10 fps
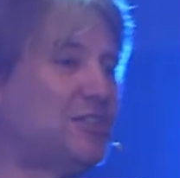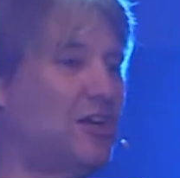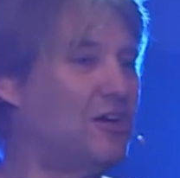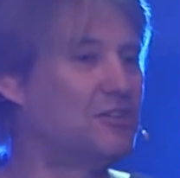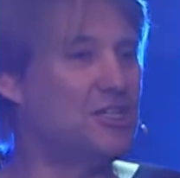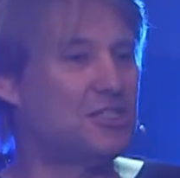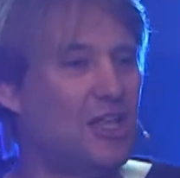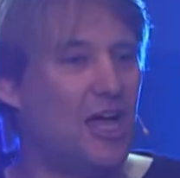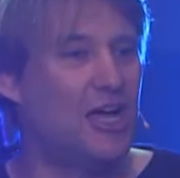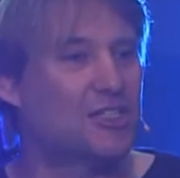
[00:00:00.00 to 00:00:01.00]
and our
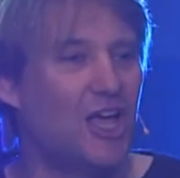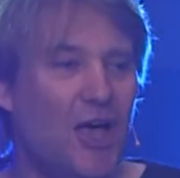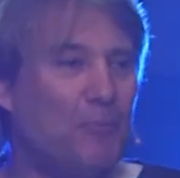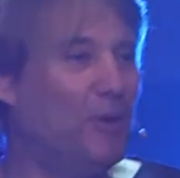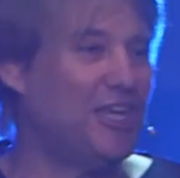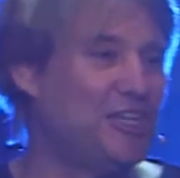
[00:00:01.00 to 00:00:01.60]
dislikes, but they